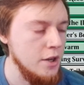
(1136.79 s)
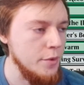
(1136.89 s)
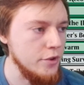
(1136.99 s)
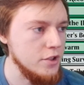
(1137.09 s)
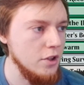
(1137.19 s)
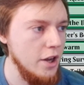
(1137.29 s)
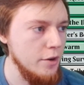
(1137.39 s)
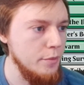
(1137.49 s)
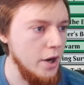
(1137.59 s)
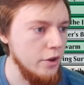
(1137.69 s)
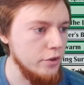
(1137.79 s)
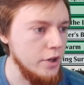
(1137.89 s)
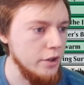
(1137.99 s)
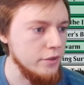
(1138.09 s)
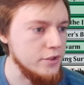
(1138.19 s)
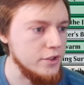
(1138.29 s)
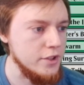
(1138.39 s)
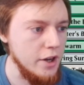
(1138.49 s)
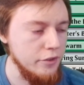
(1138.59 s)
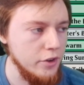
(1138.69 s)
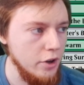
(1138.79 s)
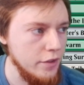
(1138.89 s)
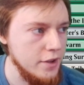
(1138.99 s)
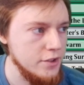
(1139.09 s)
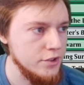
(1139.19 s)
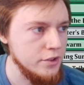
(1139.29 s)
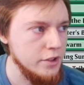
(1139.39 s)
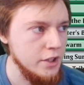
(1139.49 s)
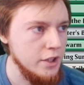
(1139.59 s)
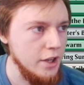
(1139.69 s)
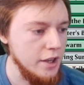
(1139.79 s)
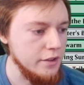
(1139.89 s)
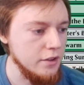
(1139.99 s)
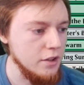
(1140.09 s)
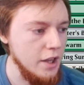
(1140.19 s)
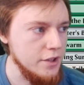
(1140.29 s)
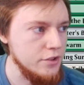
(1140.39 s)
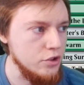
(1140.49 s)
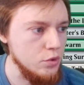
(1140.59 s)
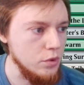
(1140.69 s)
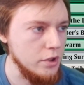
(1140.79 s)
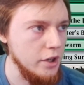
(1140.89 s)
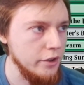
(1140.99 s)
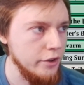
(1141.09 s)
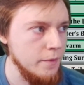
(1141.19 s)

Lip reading: There's a lot of monocolored stuff in all this, and less dual color.